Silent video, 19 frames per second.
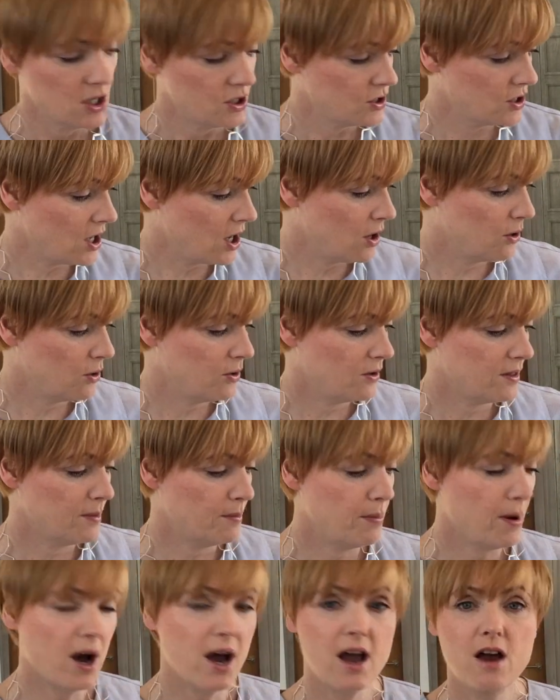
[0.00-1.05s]
So the
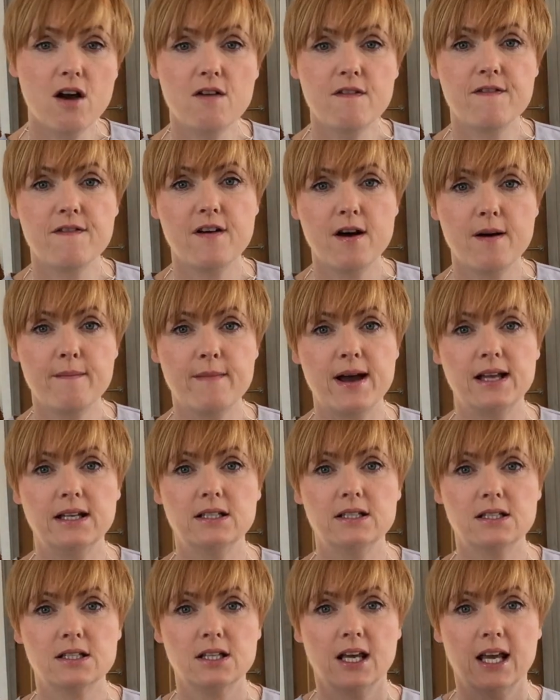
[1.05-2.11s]

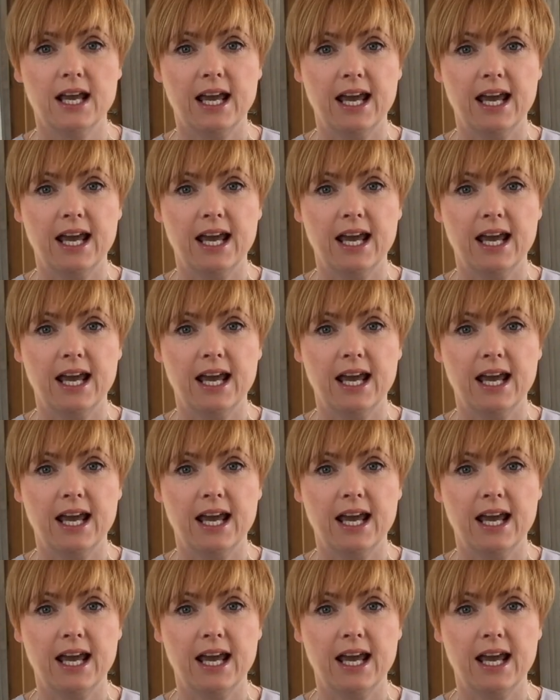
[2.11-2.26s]
BioFerment,